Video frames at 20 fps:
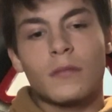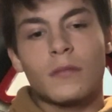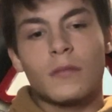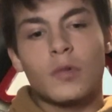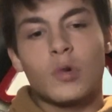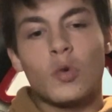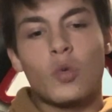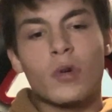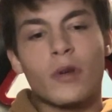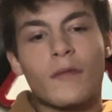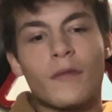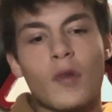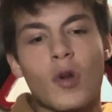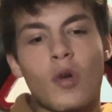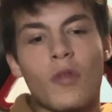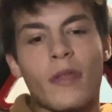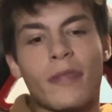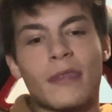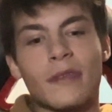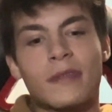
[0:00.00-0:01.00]
Who would have
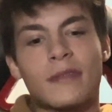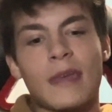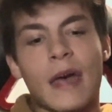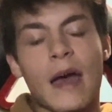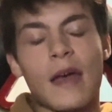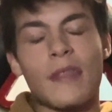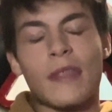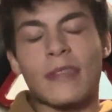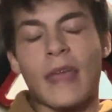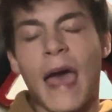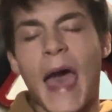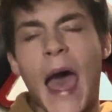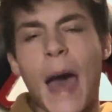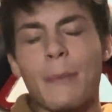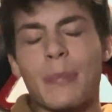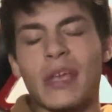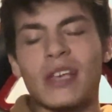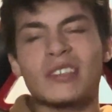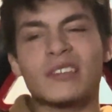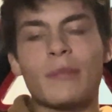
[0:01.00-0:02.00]
known that the
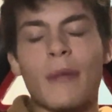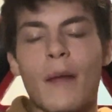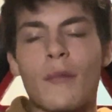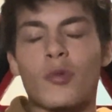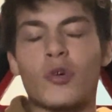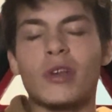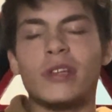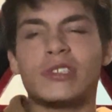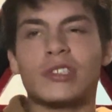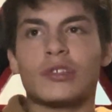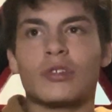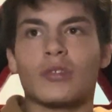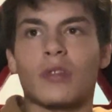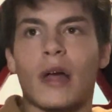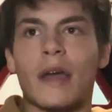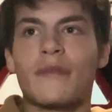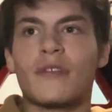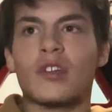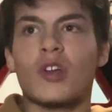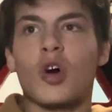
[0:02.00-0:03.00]
happiest memories in your
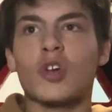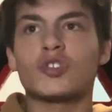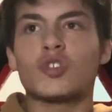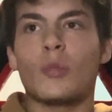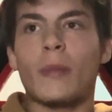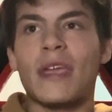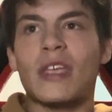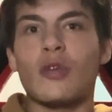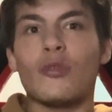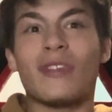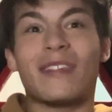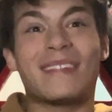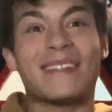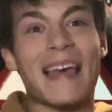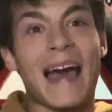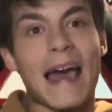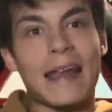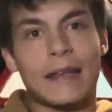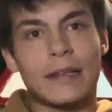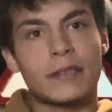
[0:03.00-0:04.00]
life can also make you the
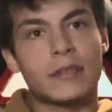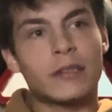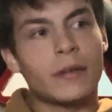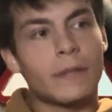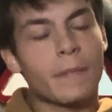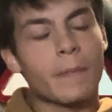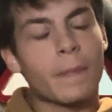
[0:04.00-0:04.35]
saddest?